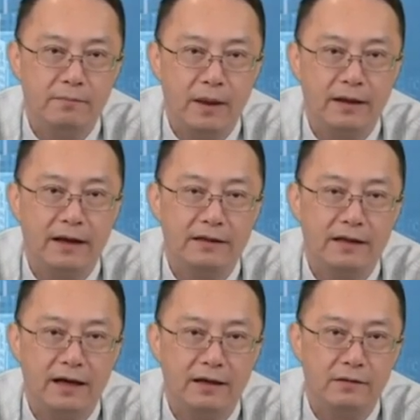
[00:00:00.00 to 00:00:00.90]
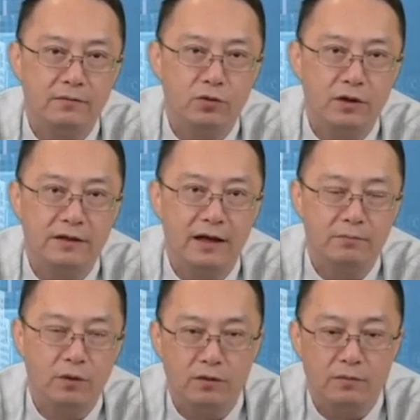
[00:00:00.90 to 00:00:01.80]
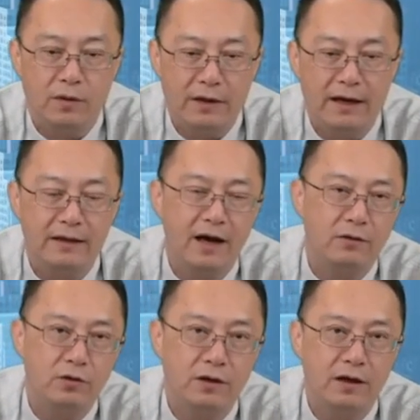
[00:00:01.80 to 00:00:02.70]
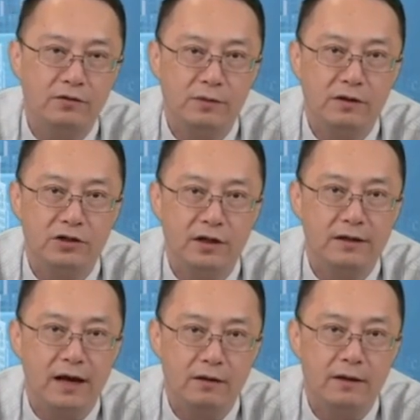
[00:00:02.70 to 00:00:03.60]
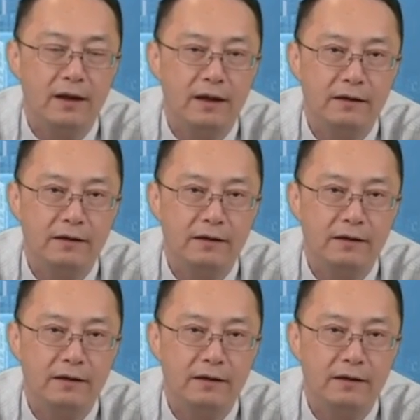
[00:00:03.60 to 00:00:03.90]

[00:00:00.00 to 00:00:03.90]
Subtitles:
But let's say, for example, when they encounter a government shutdown,